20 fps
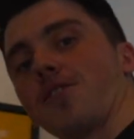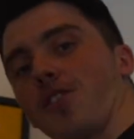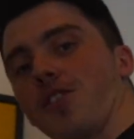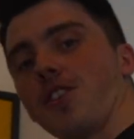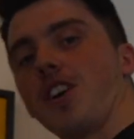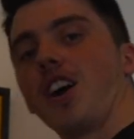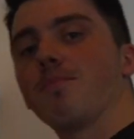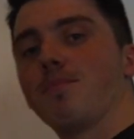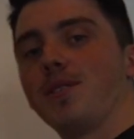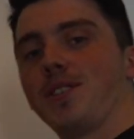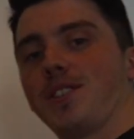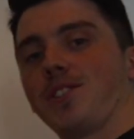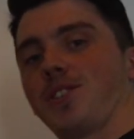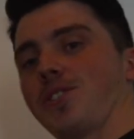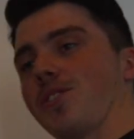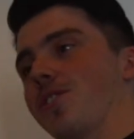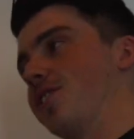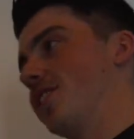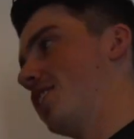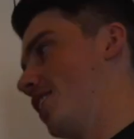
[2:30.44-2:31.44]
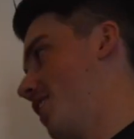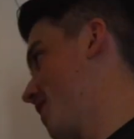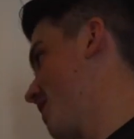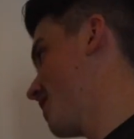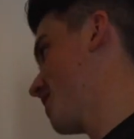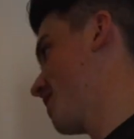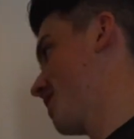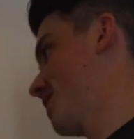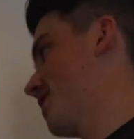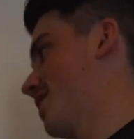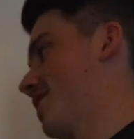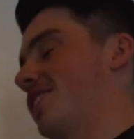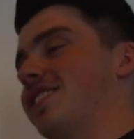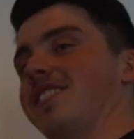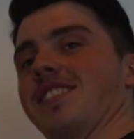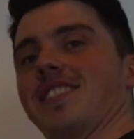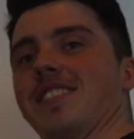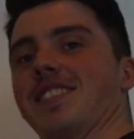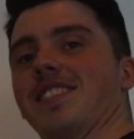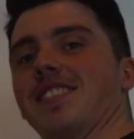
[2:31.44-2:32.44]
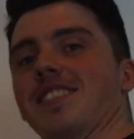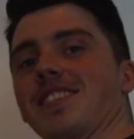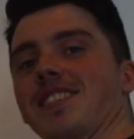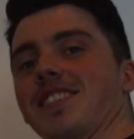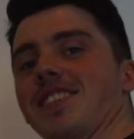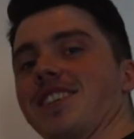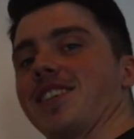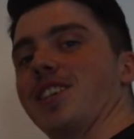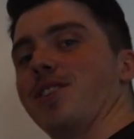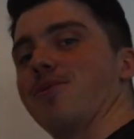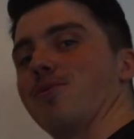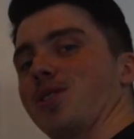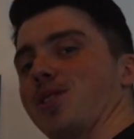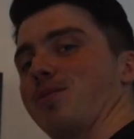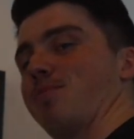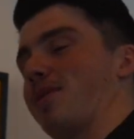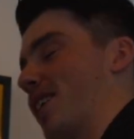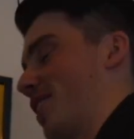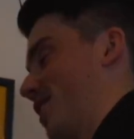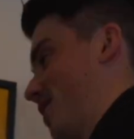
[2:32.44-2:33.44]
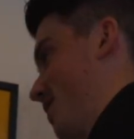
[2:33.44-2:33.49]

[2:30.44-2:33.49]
you're a young business owner, you respect